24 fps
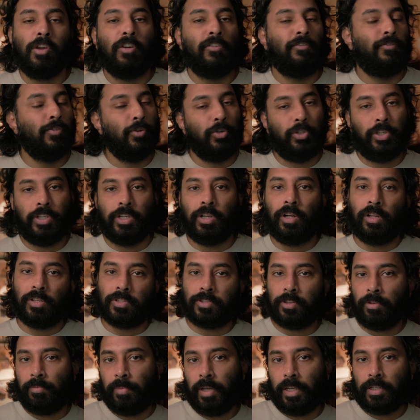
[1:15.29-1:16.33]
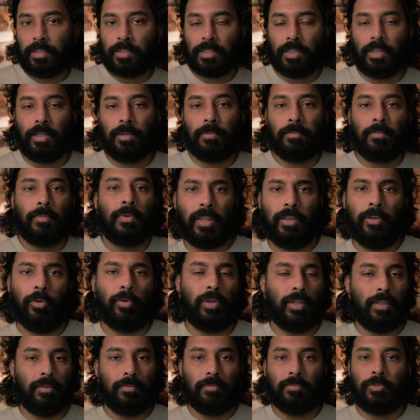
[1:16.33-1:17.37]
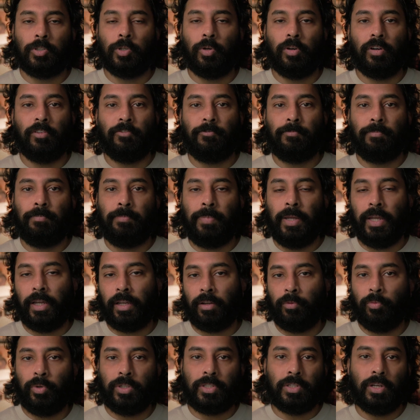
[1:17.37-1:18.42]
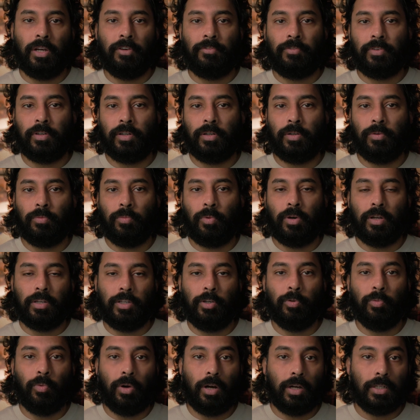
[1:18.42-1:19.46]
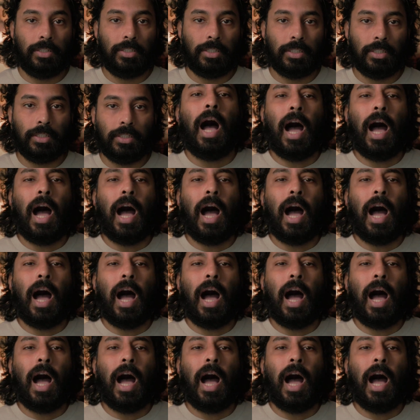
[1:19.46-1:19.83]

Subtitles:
Fuji also makes some. You can sort of pick whichever one you want.